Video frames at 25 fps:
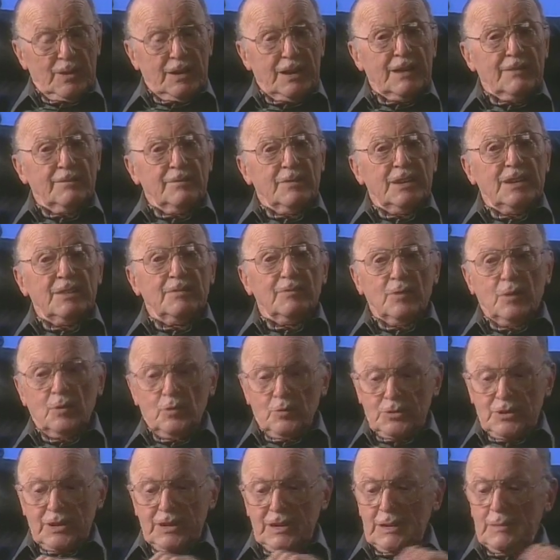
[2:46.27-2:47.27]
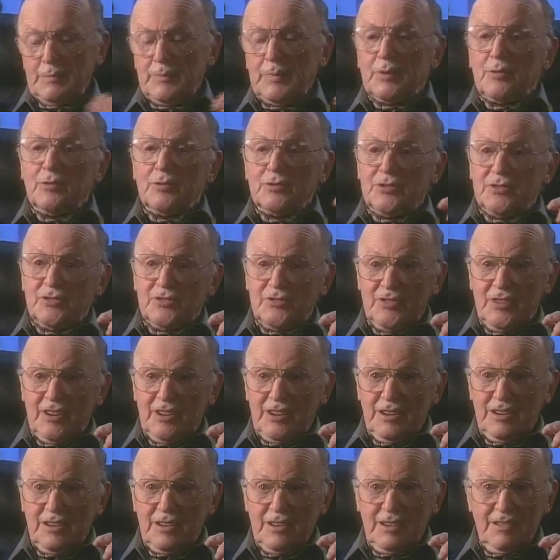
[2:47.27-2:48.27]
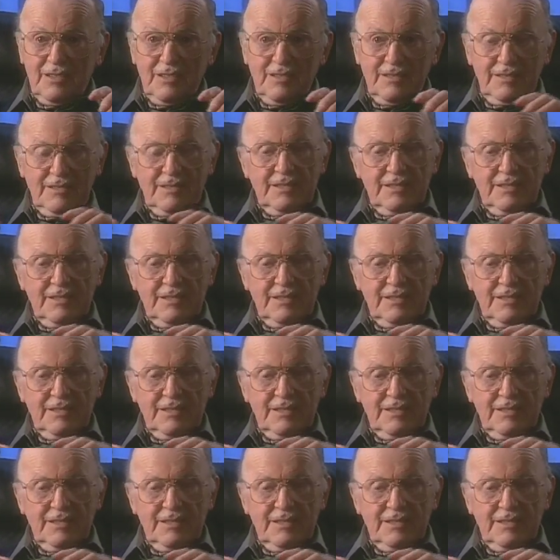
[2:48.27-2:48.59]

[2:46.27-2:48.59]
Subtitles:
They haven't even looked at it because it's dark.